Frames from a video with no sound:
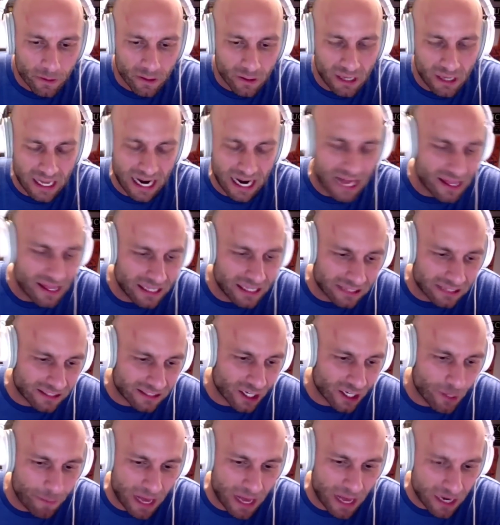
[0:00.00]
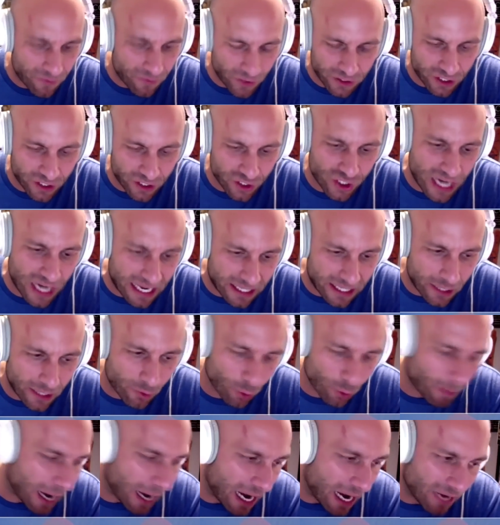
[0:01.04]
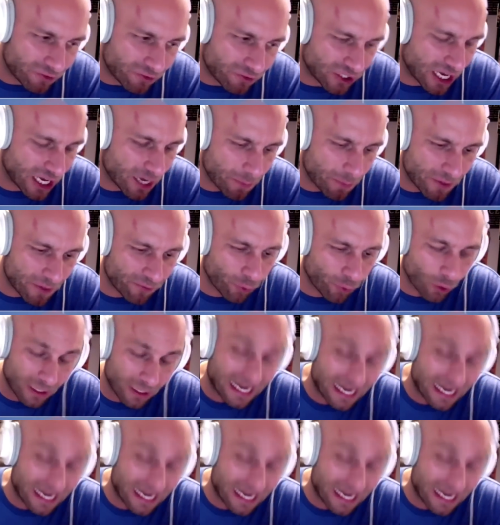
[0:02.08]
And I think that's going to benefit this Yankee group. I've said it before.